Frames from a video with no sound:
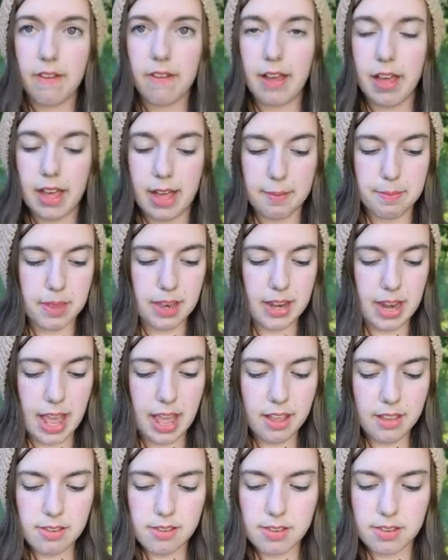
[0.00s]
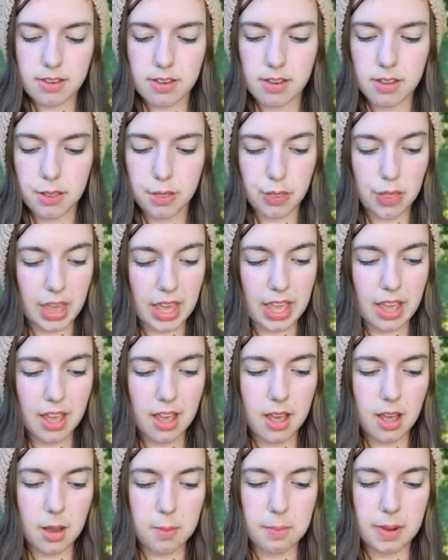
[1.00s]
The next thing
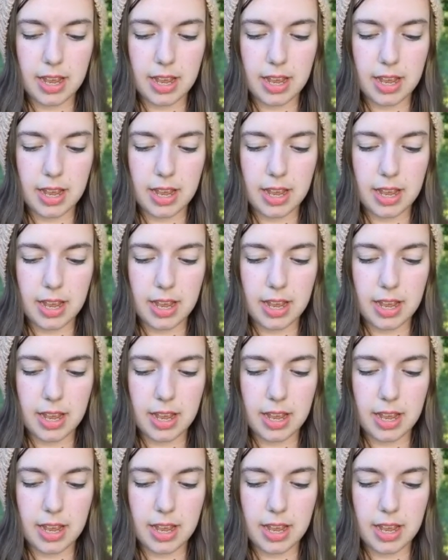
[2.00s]
on